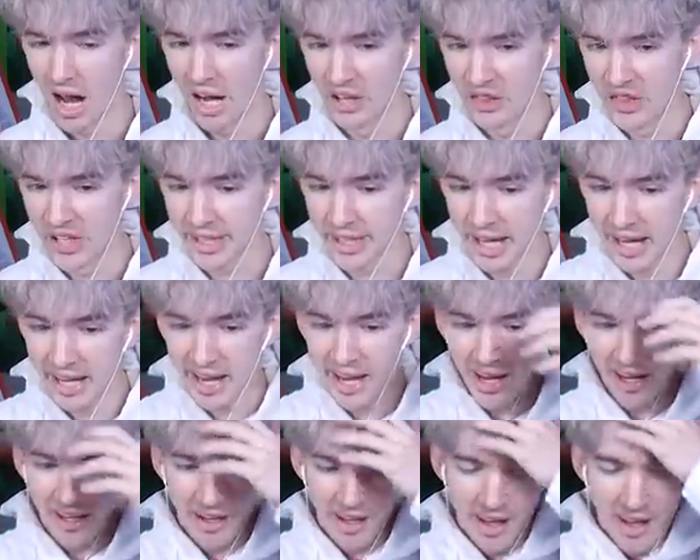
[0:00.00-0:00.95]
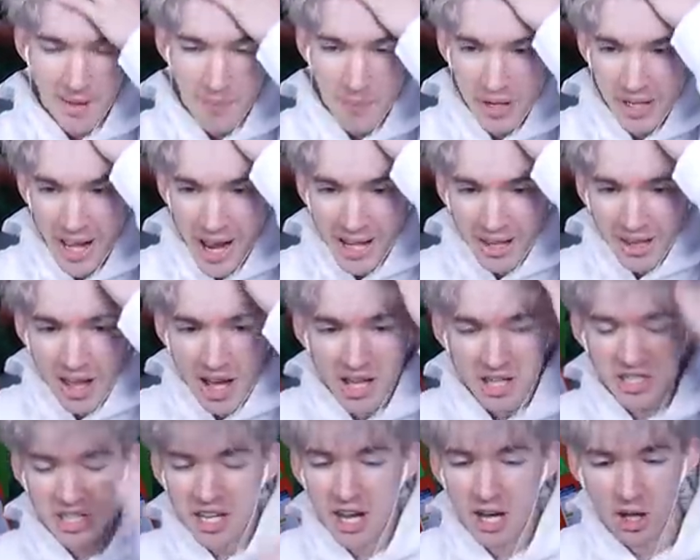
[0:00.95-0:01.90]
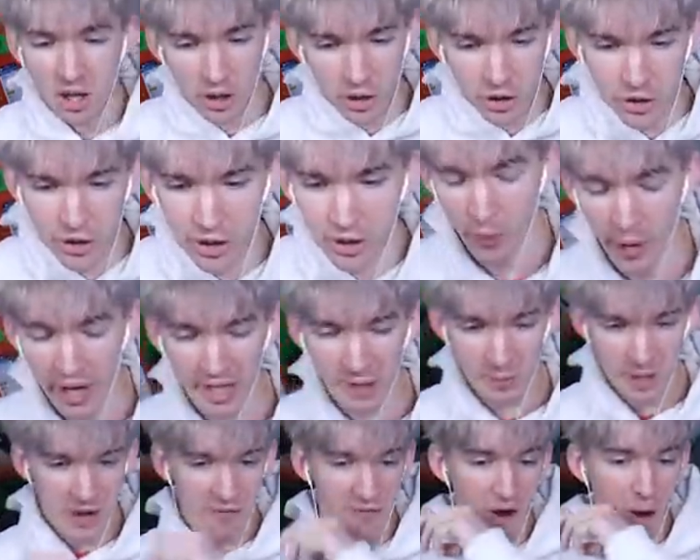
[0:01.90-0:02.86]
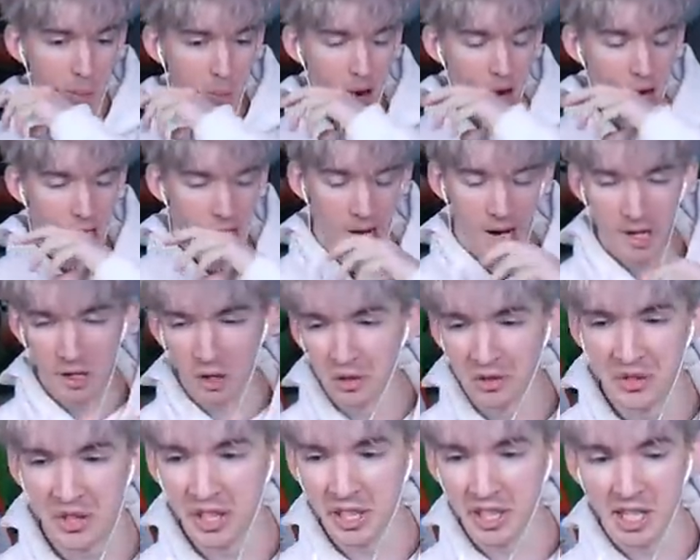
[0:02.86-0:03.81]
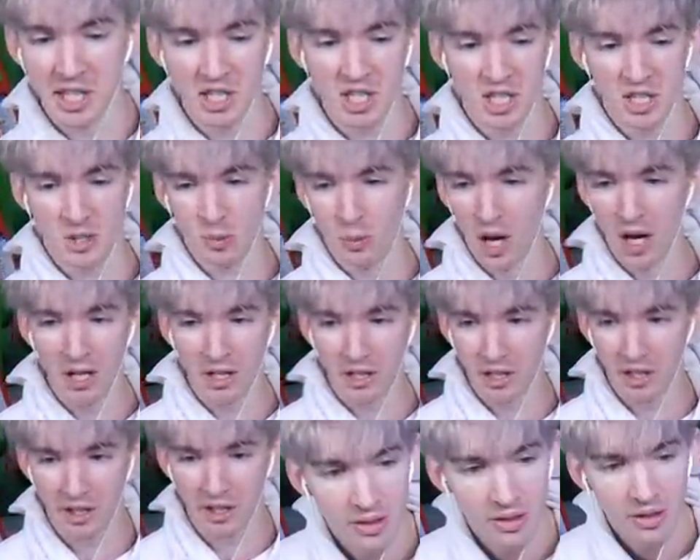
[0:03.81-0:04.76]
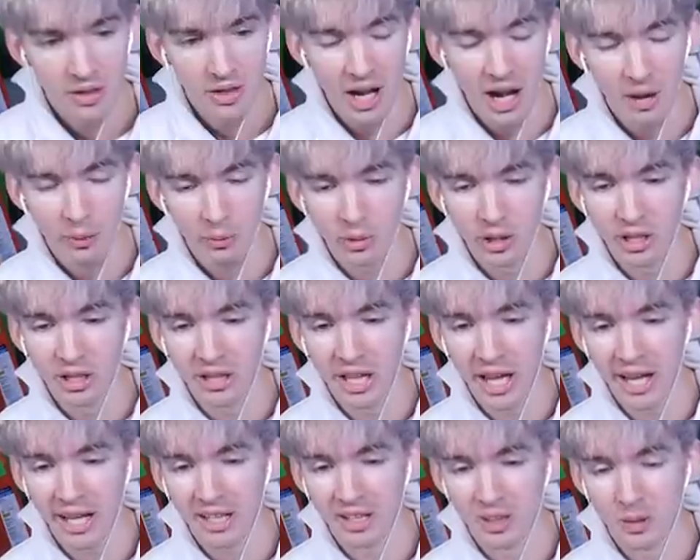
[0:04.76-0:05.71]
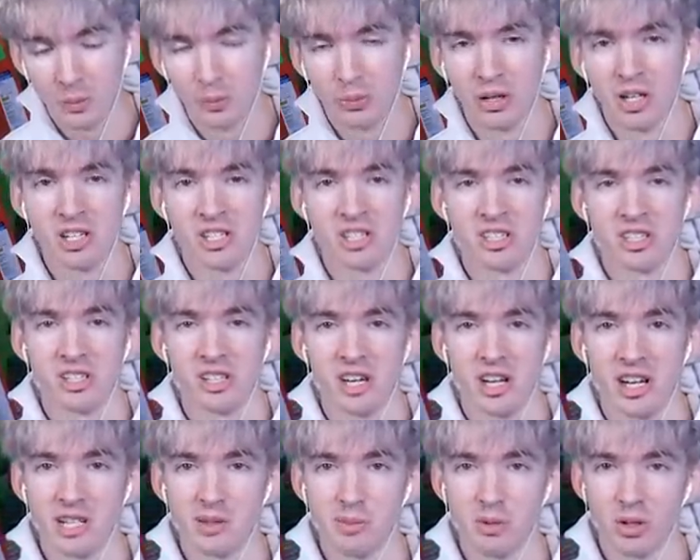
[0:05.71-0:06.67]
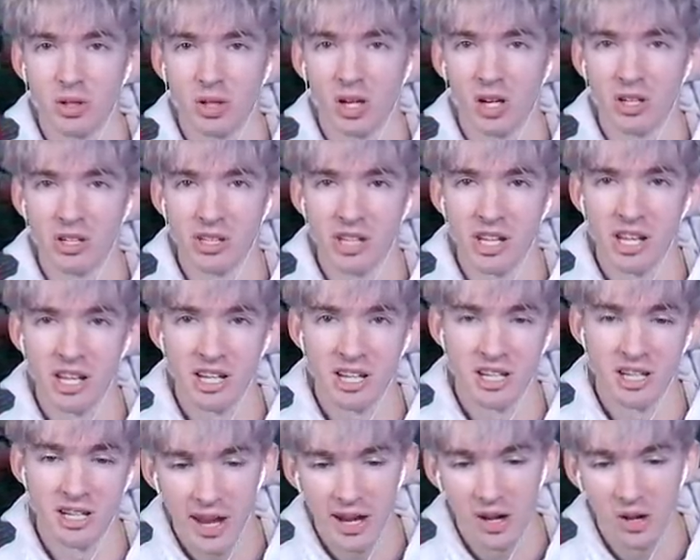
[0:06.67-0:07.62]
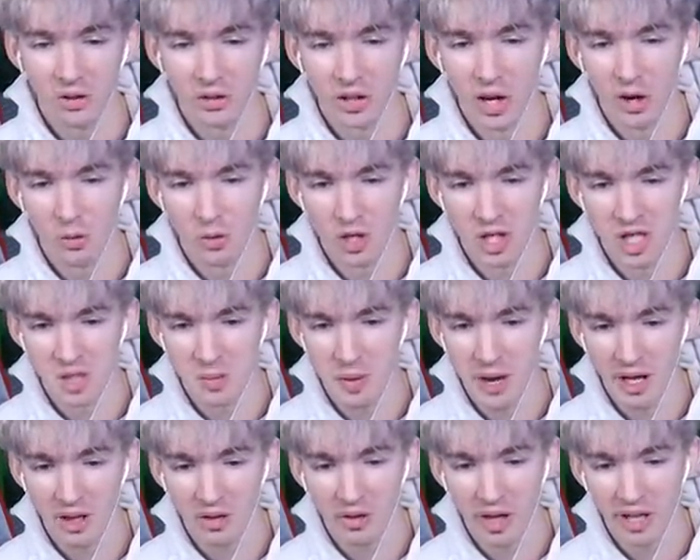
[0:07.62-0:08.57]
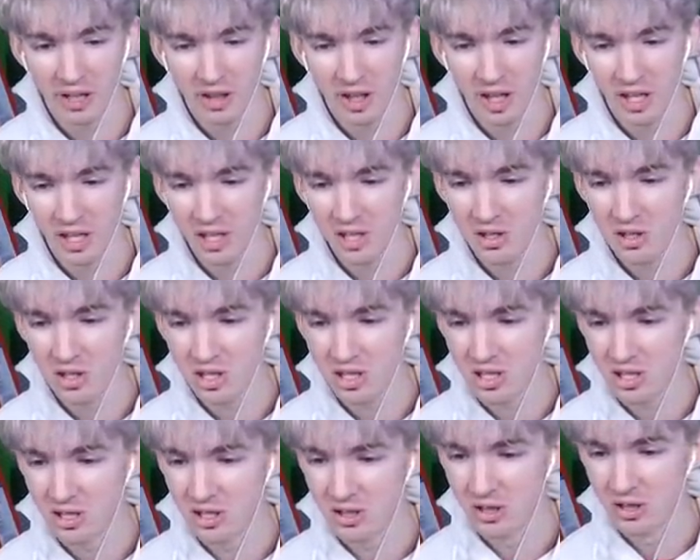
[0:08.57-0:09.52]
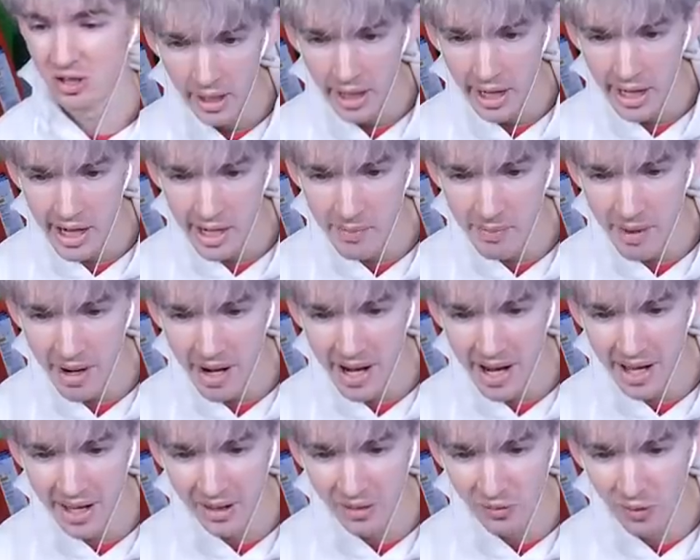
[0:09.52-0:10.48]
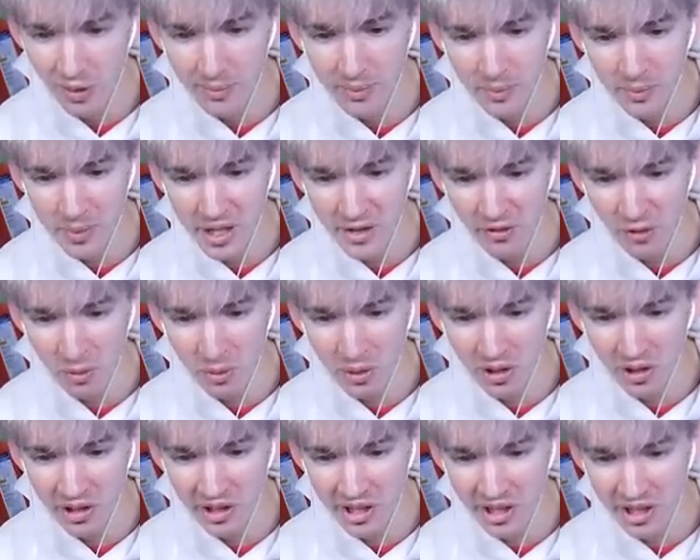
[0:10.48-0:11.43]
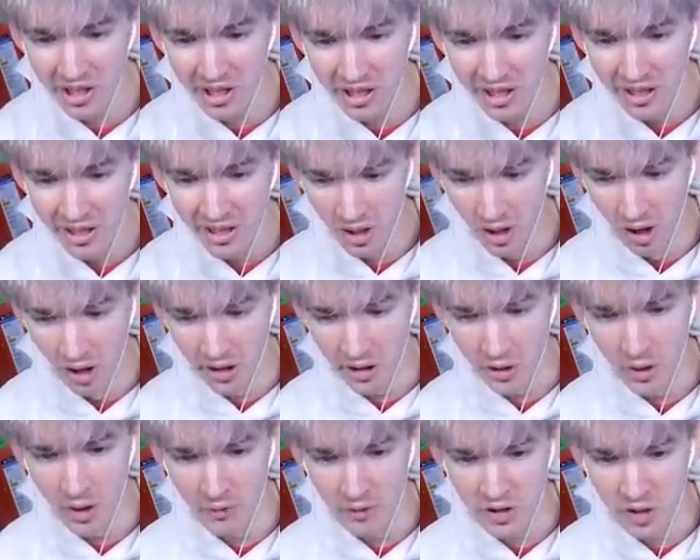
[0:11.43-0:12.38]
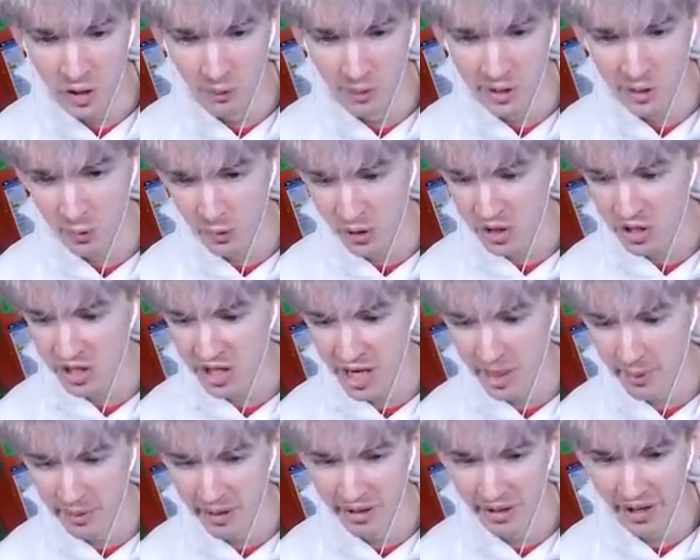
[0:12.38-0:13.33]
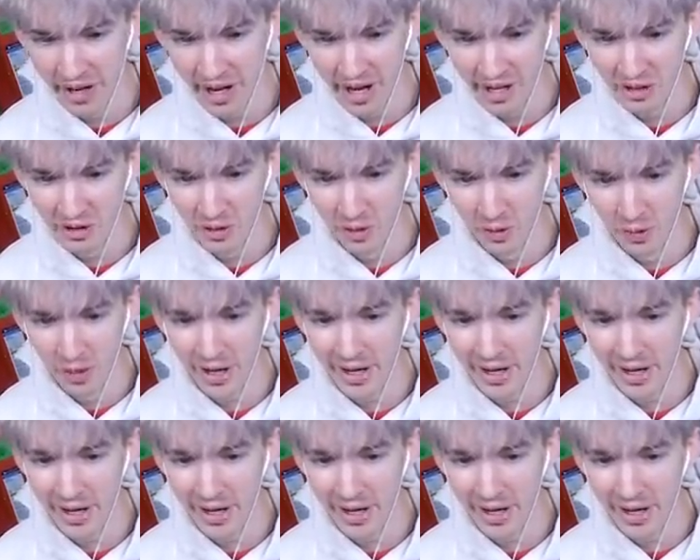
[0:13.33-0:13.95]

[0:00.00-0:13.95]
I think I hit him and I lost health. Correct me if I'm wrong, I don't think he swung. They're not really lacking their prison anymore, are they? They don't know respect like they used to. Hey, man, remember me from earlier? Oh, you have so much more stamina than I do.